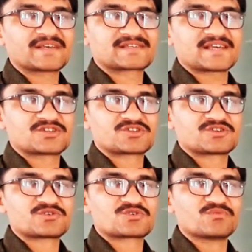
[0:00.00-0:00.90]

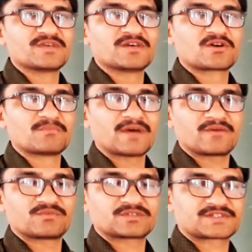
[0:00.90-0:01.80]
message to me on my
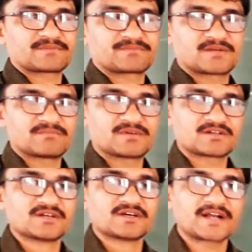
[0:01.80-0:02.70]
WhatsApp number,
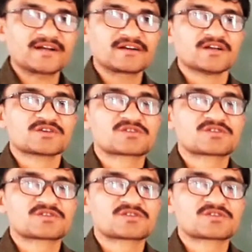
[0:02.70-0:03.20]
right?